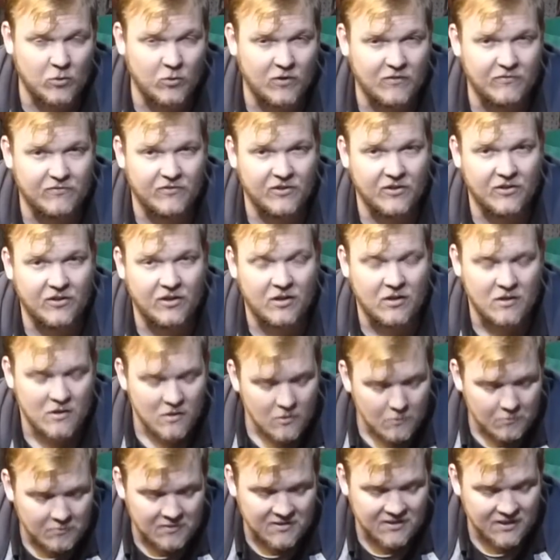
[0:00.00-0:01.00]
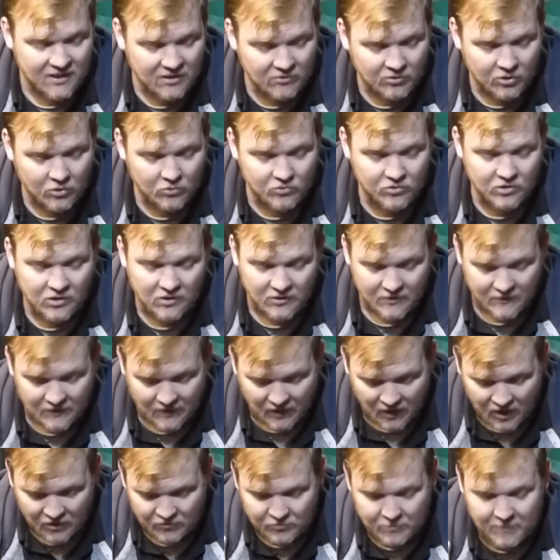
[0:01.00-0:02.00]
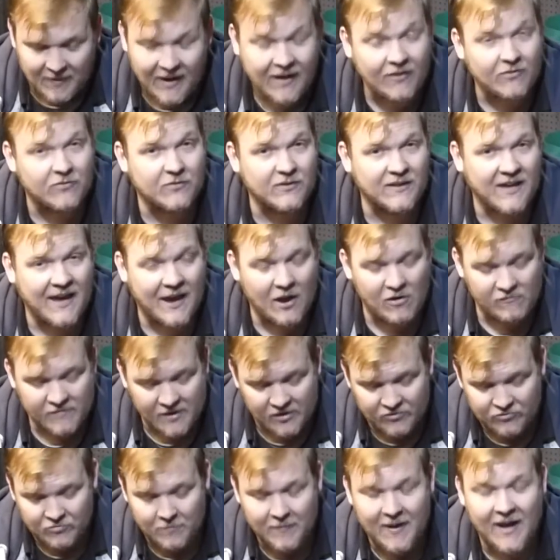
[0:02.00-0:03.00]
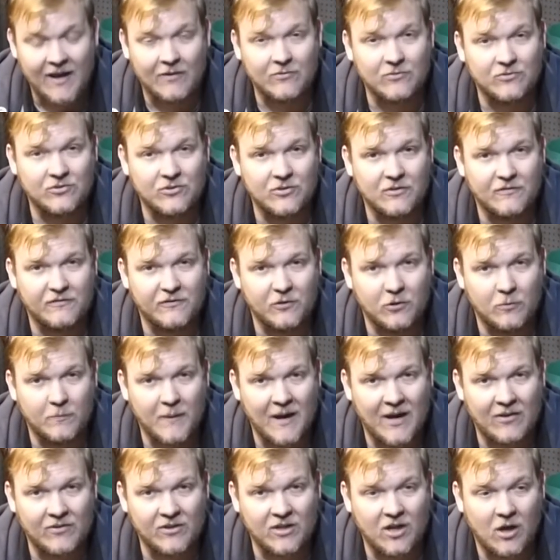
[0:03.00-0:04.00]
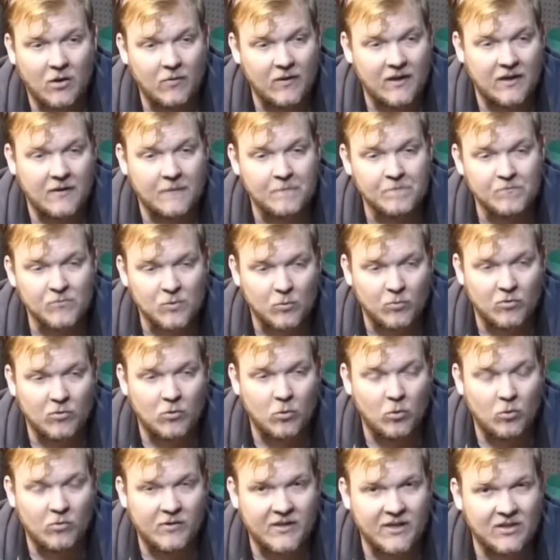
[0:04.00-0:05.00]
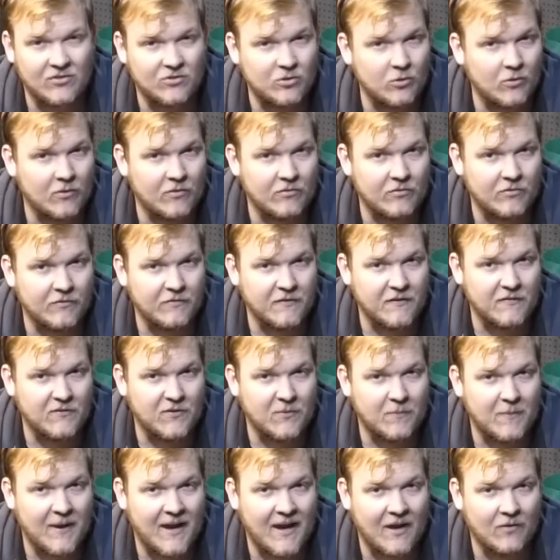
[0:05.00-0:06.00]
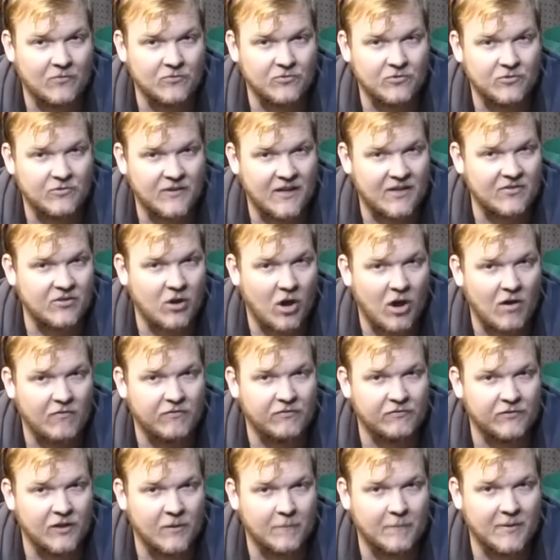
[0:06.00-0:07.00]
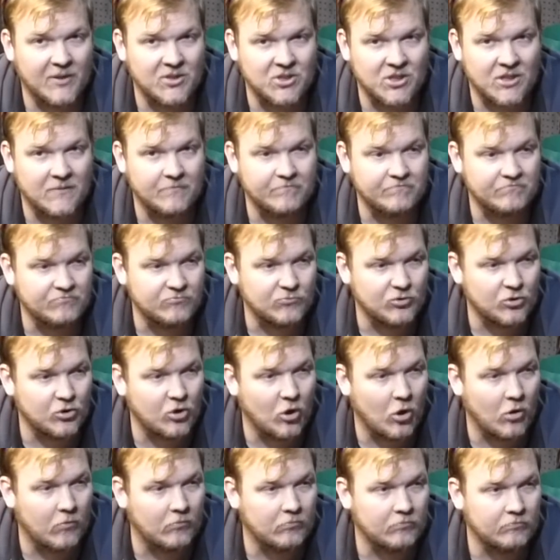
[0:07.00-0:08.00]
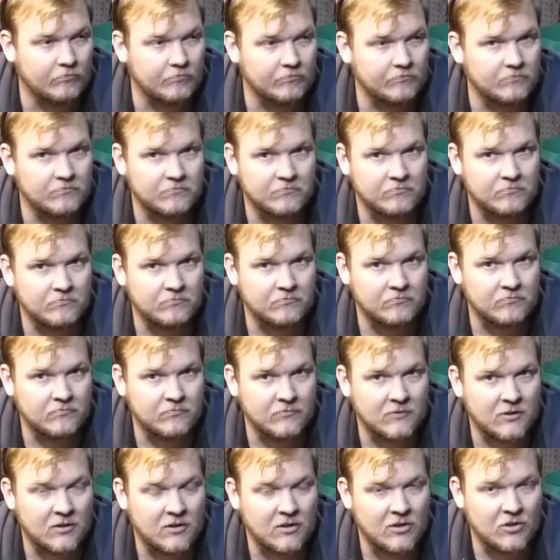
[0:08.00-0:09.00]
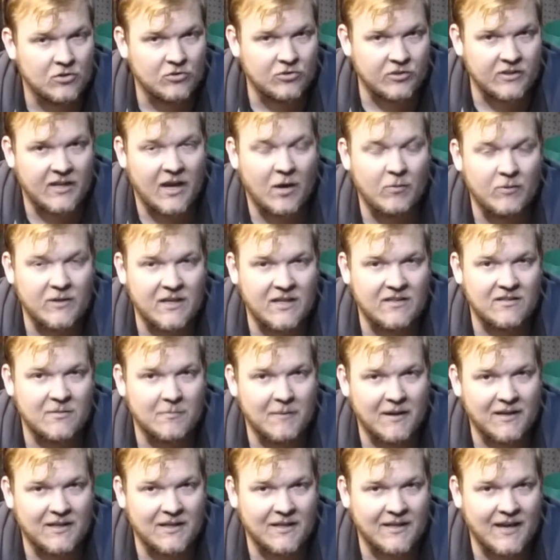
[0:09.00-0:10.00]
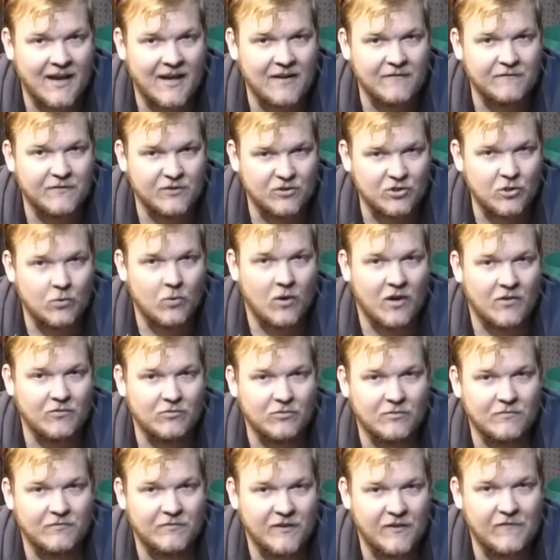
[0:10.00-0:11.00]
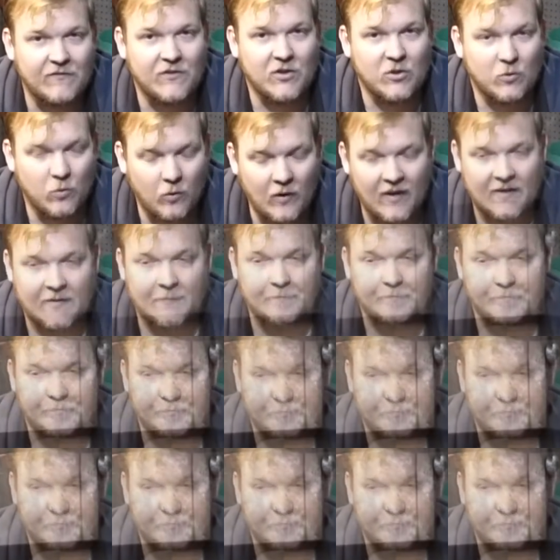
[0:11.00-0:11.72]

quid for the materials, £100 for galv, £100 for powder coating, we're already at £250. That's half of our budget gone. So now we need to make a gate for 250 quid.